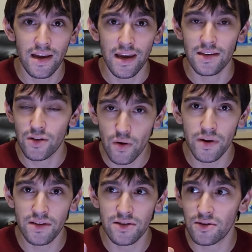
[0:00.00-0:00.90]
is
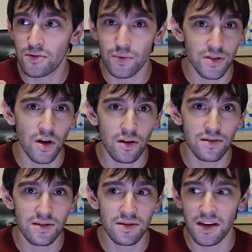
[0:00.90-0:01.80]
going to
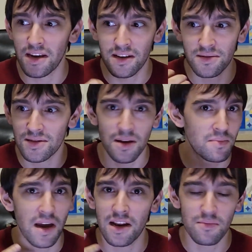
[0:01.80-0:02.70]
result in some
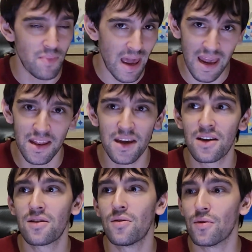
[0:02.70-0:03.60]
kind of
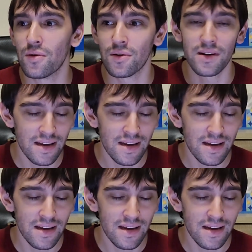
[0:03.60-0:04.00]
panic or